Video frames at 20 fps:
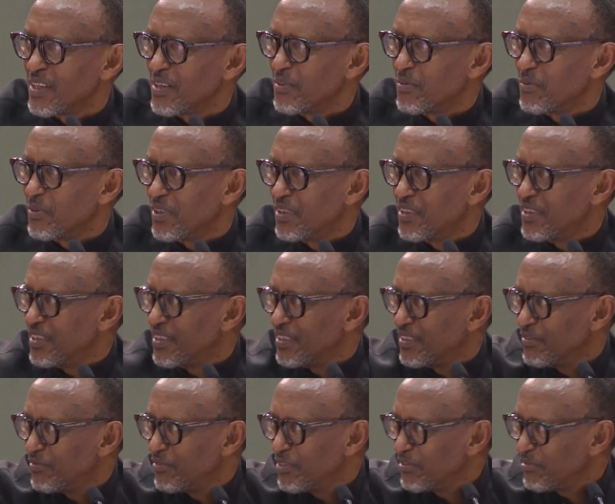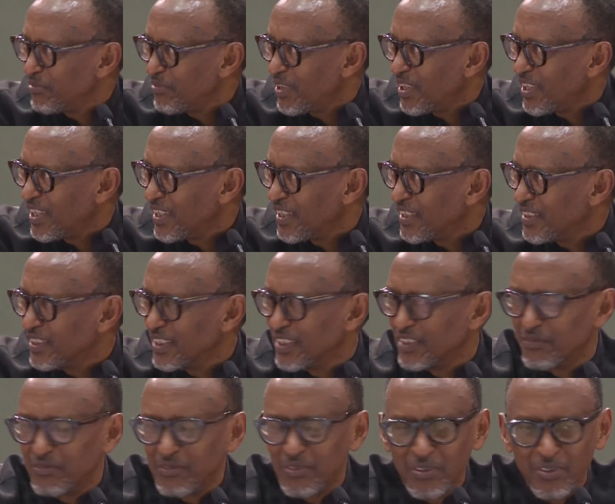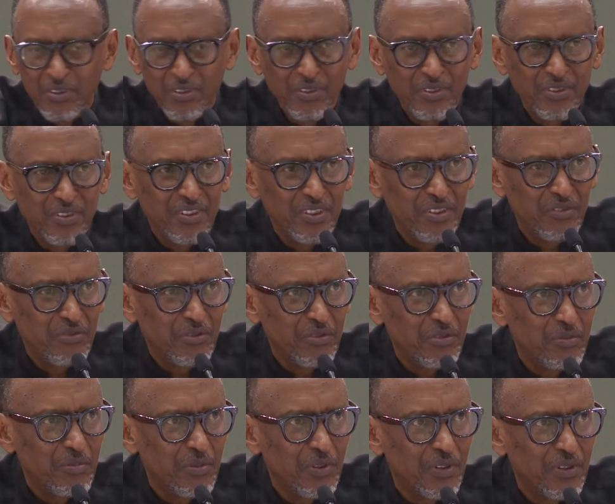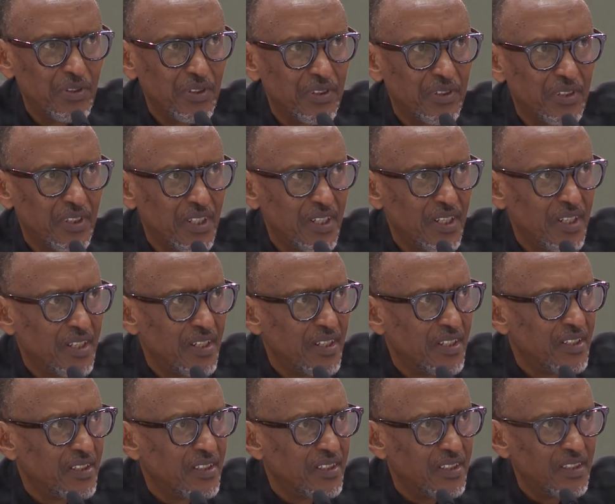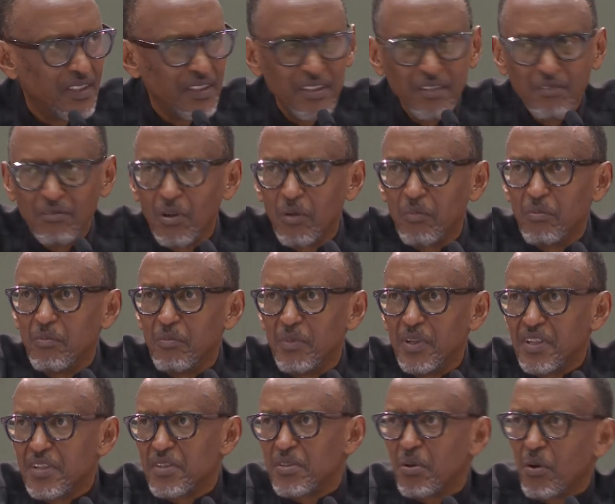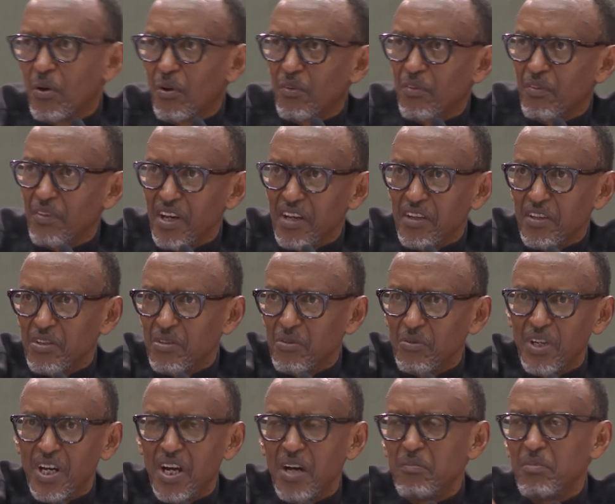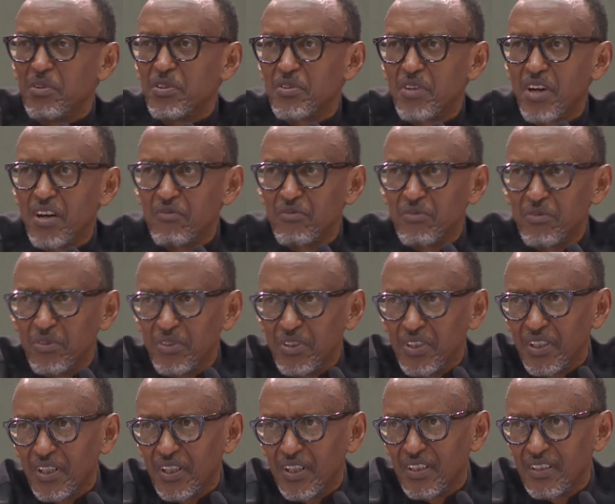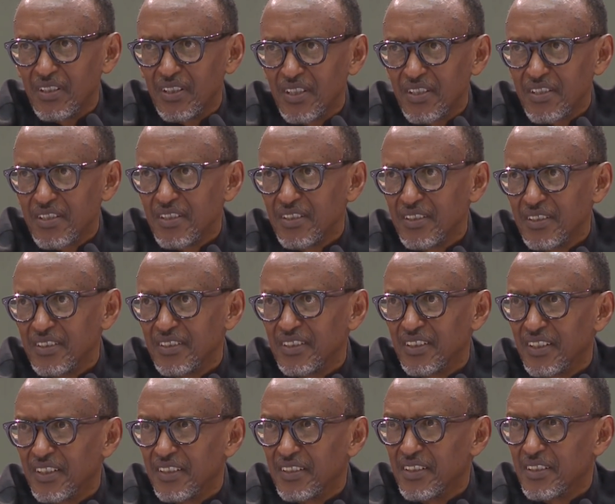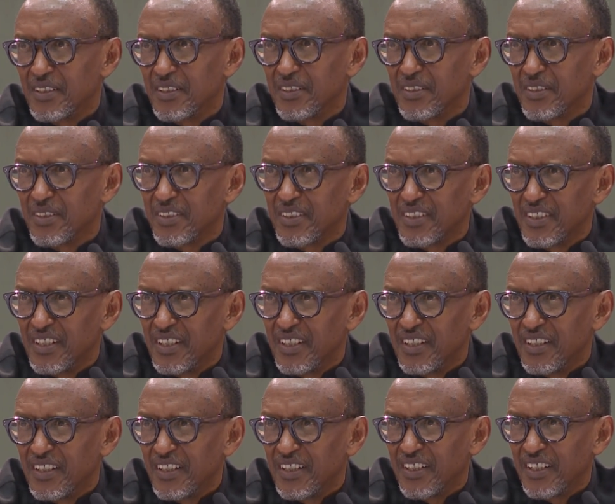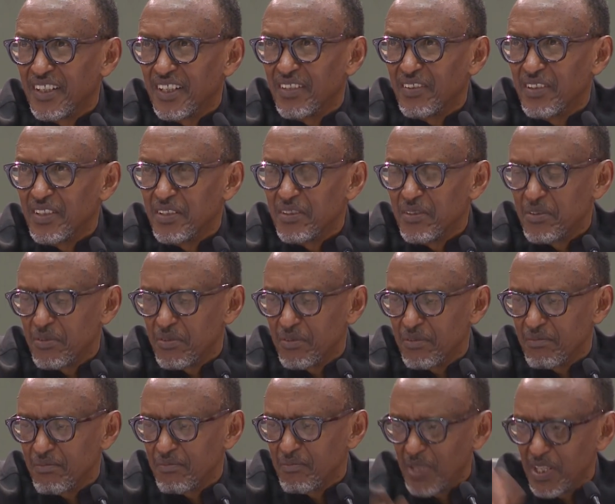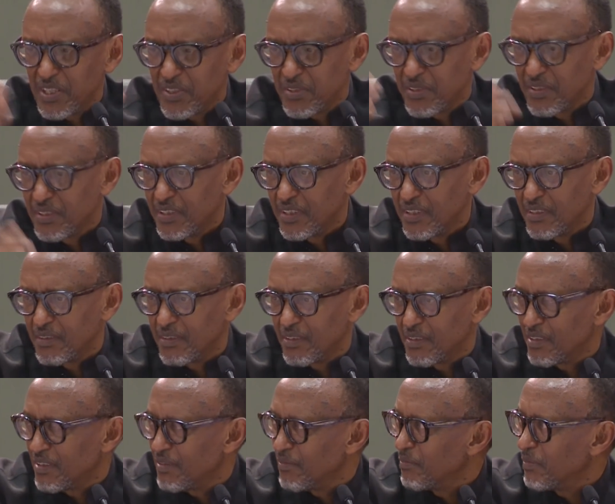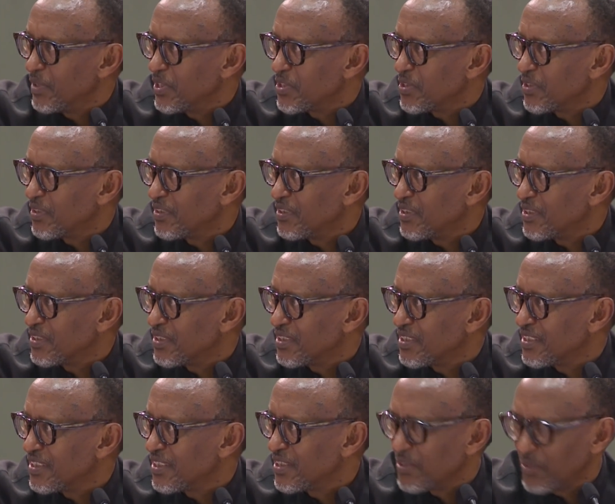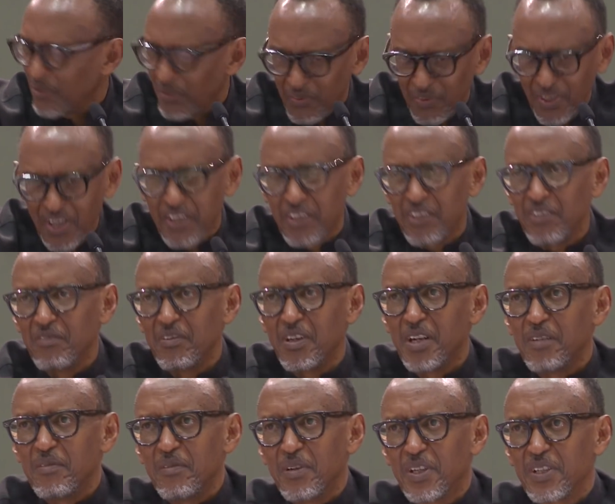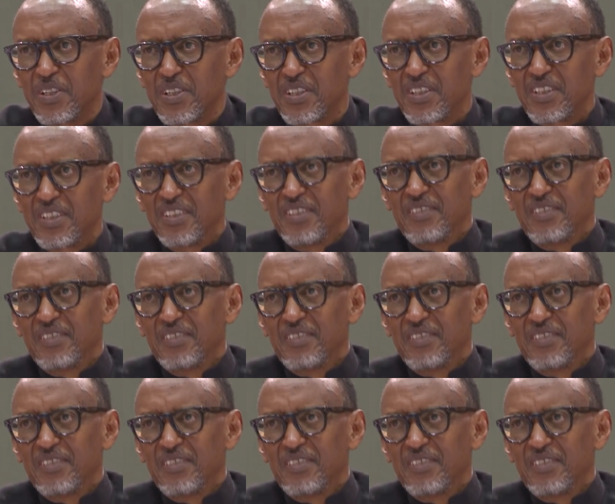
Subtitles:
with the FIFA for the football development. So thank you. We are happy to have you here, Asin, and I wanted to personally mention this. So thank you very much.